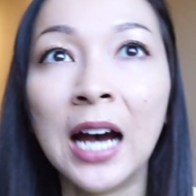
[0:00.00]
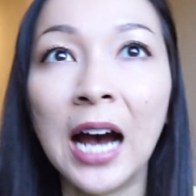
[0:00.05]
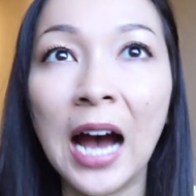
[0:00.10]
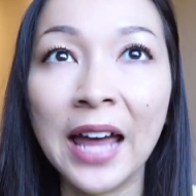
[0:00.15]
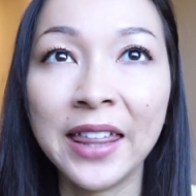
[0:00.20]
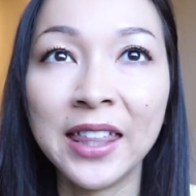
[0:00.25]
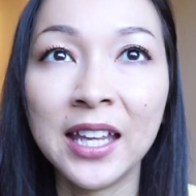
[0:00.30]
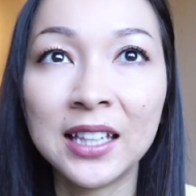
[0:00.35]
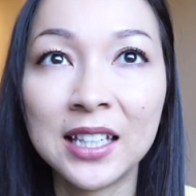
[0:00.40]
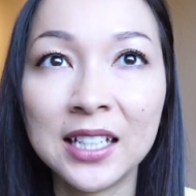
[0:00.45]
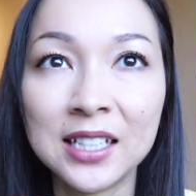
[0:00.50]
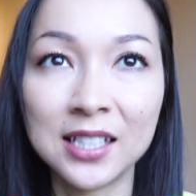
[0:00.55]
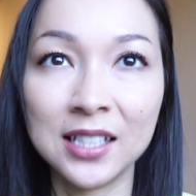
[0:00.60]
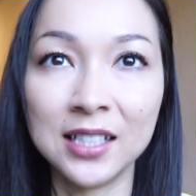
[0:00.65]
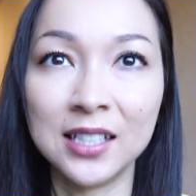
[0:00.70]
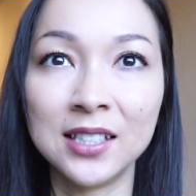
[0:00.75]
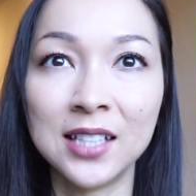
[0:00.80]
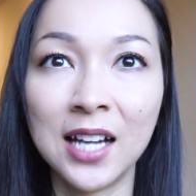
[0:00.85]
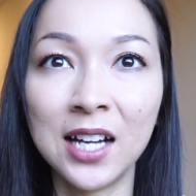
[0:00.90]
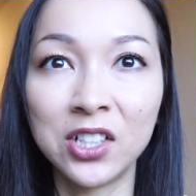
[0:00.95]
I think this
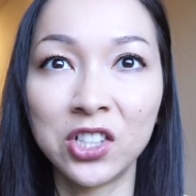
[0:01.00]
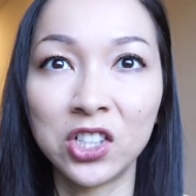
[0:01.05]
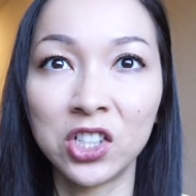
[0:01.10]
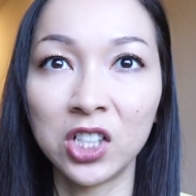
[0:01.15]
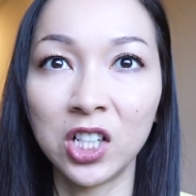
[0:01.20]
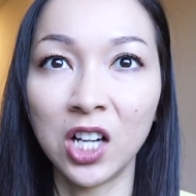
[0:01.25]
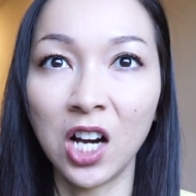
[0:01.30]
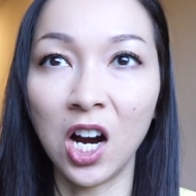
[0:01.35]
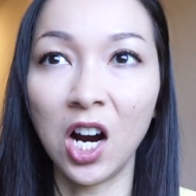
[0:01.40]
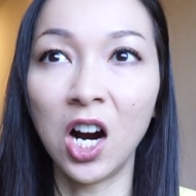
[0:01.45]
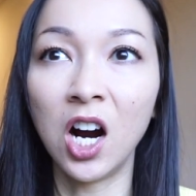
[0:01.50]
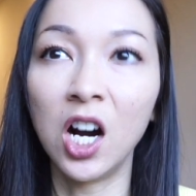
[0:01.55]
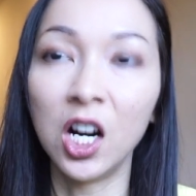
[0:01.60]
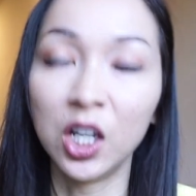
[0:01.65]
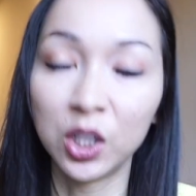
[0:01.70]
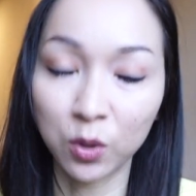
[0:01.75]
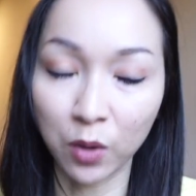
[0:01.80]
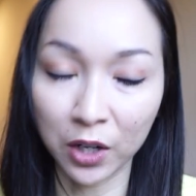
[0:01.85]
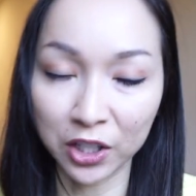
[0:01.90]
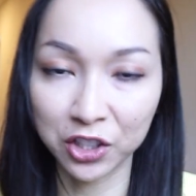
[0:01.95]
is such a
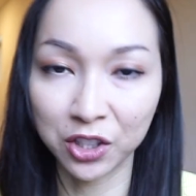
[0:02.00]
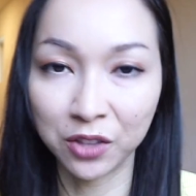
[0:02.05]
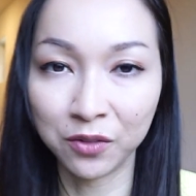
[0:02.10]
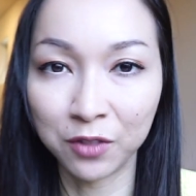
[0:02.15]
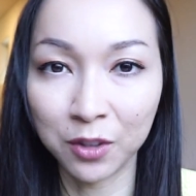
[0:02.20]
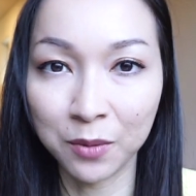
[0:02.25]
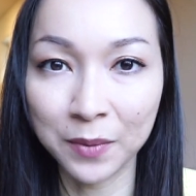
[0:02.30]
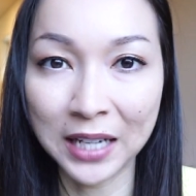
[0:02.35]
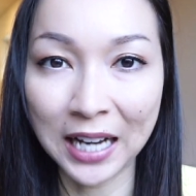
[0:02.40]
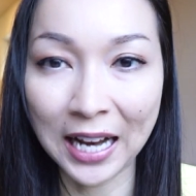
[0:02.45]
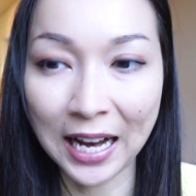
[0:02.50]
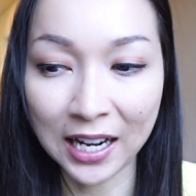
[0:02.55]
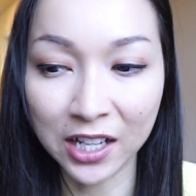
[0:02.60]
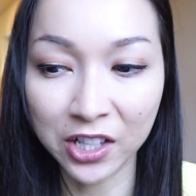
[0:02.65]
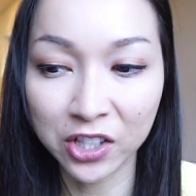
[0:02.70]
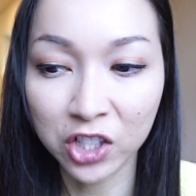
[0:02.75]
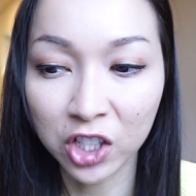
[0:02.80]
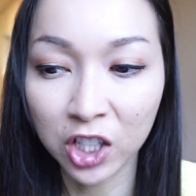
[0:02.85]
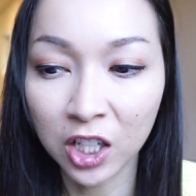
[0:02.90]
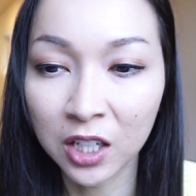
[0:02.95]
hard question for me to
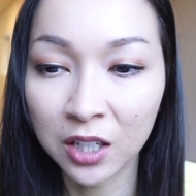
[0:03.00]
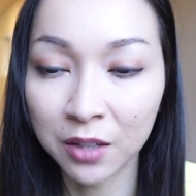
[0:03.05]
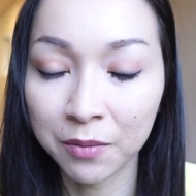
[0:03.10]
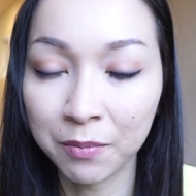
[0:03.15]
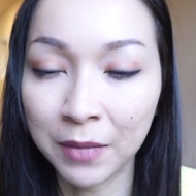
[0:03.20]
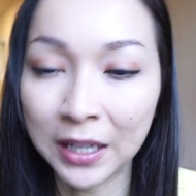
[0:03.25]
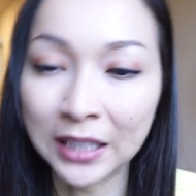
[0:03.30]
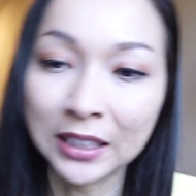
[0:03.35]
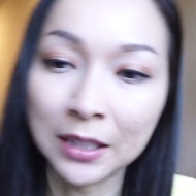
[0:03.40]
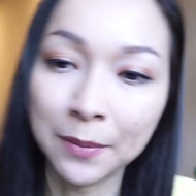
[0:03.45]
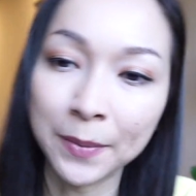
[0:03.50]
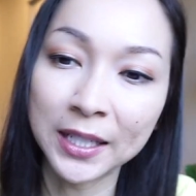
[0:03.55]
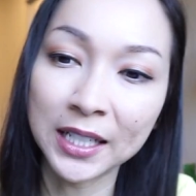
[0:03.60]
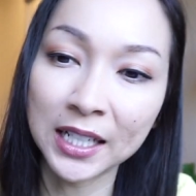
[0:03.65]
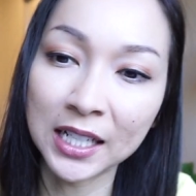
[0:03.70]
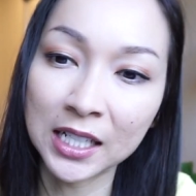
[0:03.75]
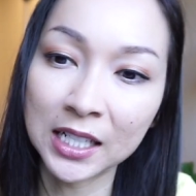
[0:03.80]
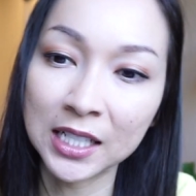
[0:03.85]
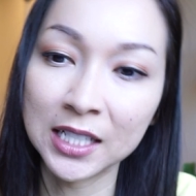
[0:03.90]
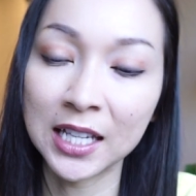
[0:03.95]
answer, mainly
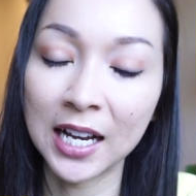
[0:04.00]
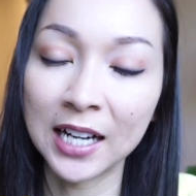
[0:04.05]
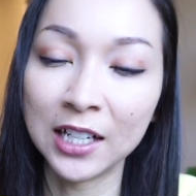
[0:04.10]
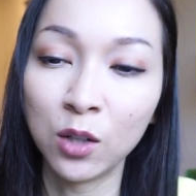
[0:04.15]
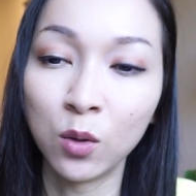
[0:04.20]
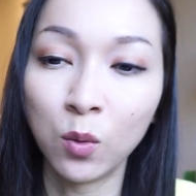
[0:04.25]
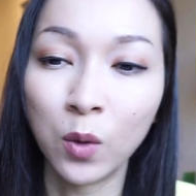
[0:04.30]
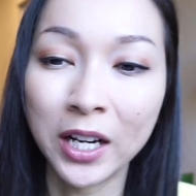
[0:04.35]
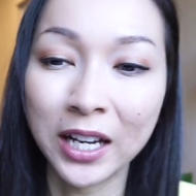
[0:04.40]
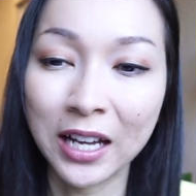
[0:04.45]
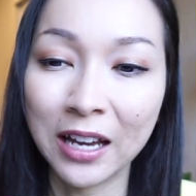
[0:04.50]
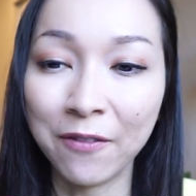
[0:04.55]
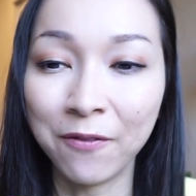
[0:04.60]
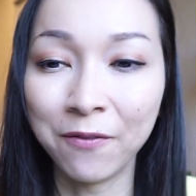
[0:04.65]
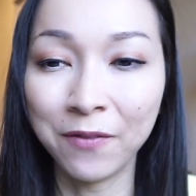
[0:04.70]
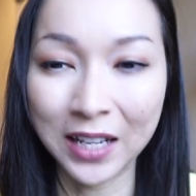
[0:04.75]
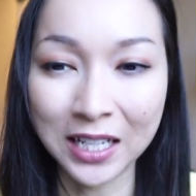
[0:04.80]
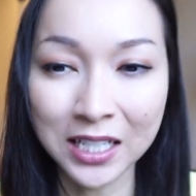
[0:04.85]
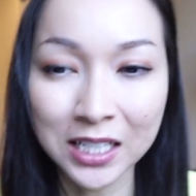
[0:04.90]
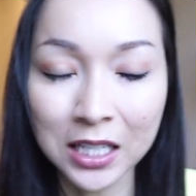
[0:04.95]
because I don't want to
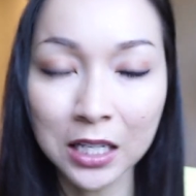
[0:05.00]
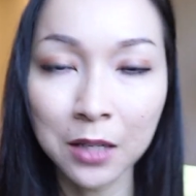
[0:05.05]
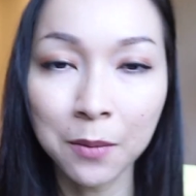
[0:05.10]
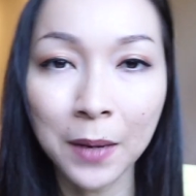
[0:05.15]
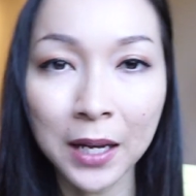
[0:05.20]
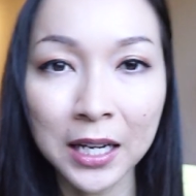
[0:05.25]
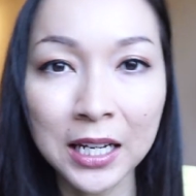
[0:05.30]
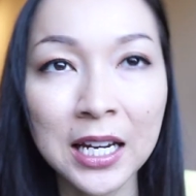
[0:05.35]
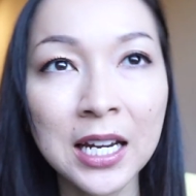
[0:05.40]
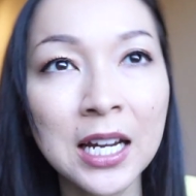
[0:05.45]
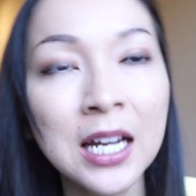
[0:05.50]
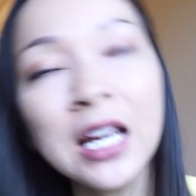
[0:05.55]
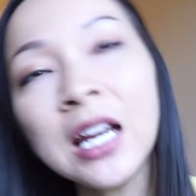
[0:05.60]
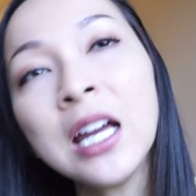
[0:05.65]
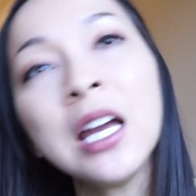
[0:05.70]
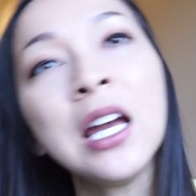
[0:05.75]
offend anybody.